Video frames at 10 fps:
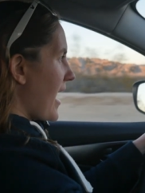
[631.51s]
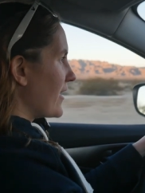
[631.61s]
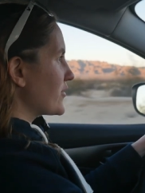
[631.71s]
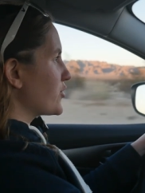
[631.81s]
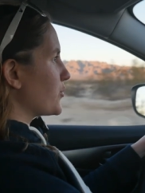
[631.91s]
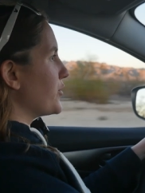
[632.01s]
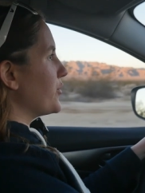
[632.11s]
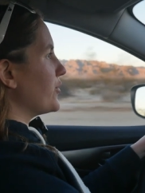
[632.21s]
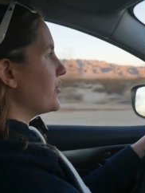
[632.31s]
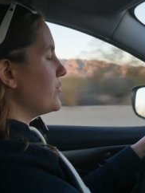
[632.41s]

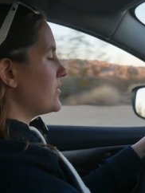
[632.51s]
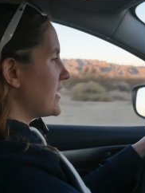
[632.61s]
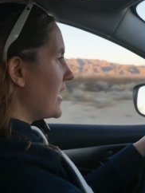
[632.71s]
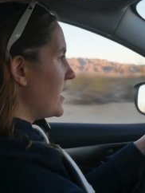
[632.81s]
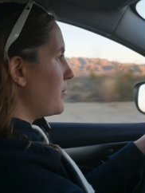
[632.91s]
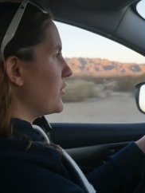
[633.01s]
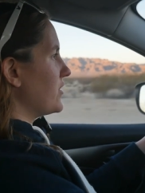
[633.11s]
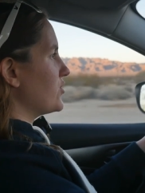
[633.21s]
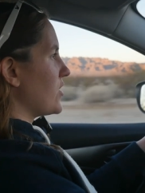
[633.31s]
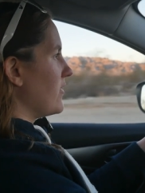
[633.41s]
actual you sign up
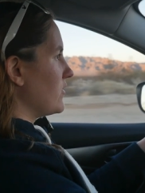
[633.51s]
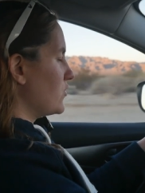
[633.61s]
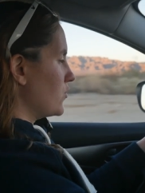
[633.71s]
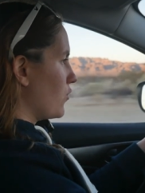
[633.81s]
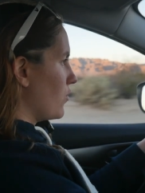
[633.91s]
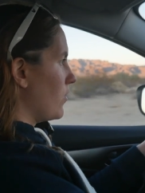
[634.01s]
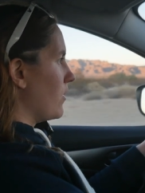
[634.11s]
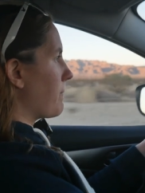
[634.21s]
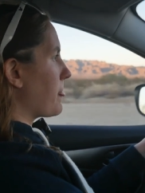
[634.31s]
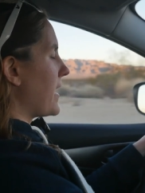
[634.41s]
with a driving school